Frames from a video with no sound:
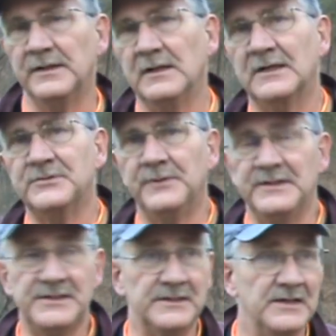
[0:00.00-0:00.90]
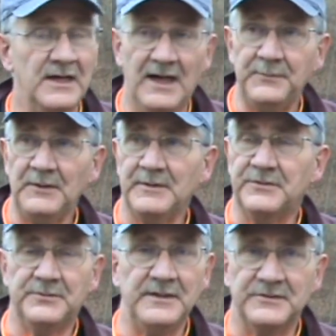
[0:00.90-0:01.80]
than the Glock 26? I probably
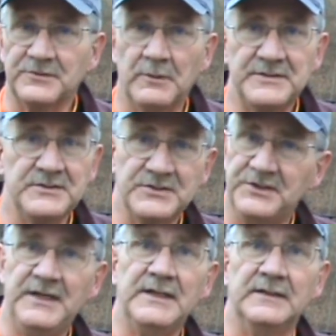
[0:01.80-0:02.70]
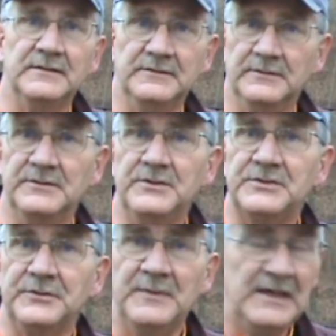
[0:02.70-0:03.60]
get 3 of those questions a day, you know, on
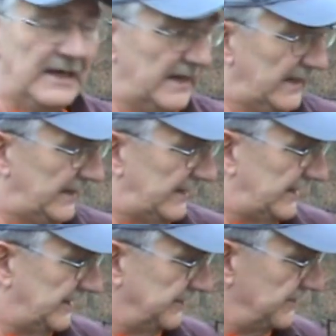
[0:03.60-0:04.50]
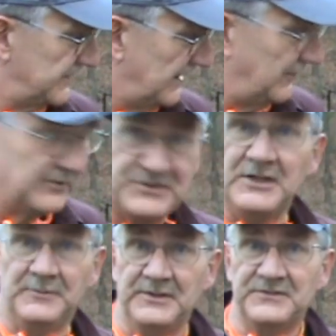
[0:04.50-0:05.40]
YouTube. I'm going to
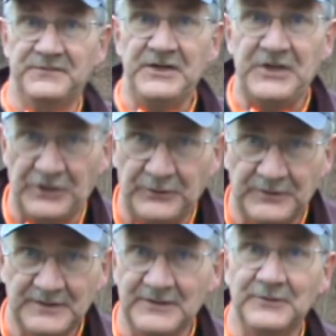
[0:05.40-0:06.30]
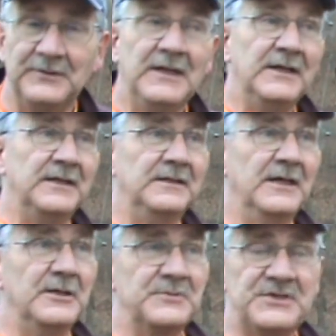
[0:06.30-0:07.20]
send them to this video, you know,
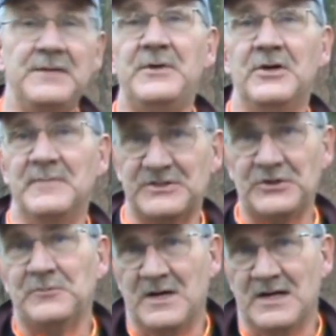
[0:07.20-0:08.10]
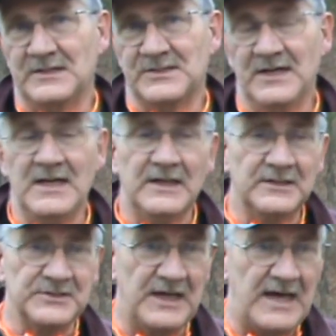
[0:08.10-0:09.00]
and let them see me on my soapbox,
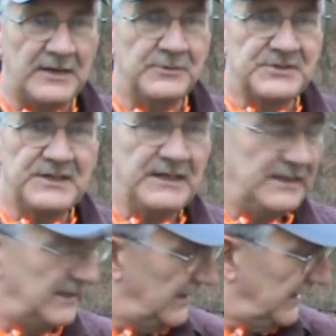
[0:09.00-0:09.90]
because accuracy,